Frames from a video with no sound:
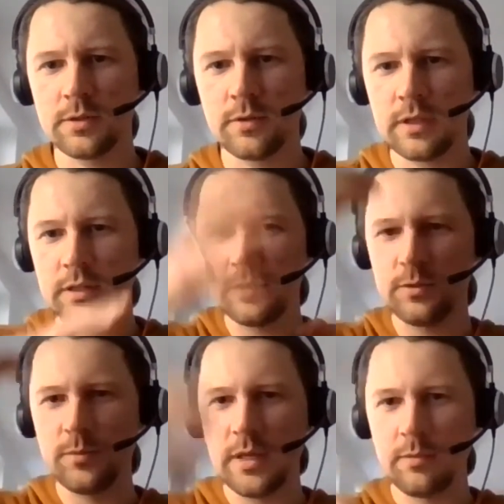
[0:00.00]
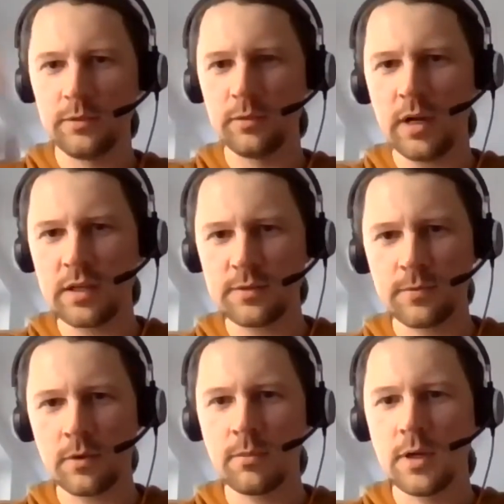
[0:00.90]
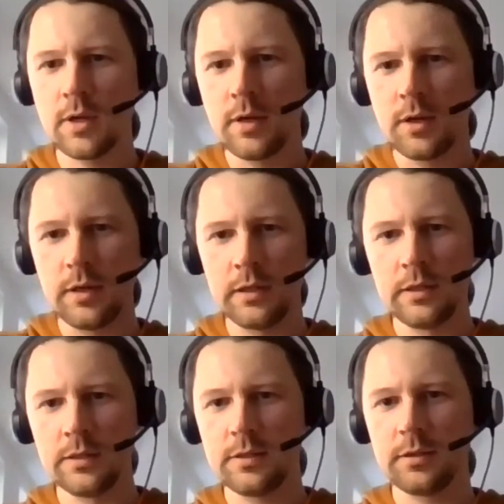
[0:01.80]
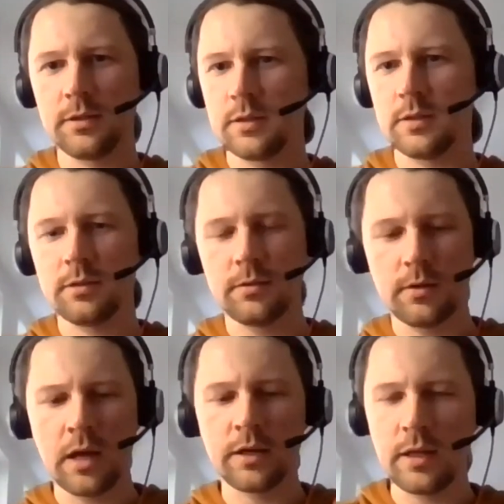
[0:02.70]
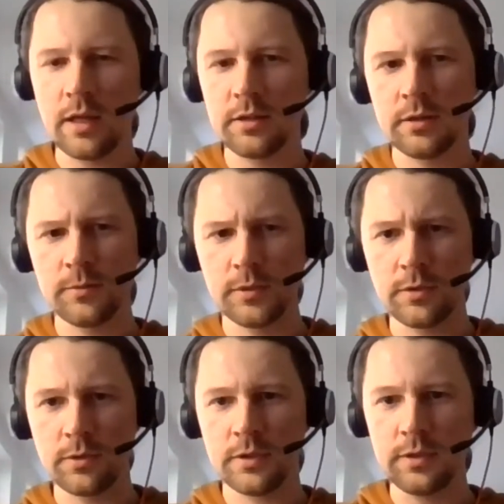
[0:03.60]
So they need to be able to transform it, uh, aggregate and whatnot.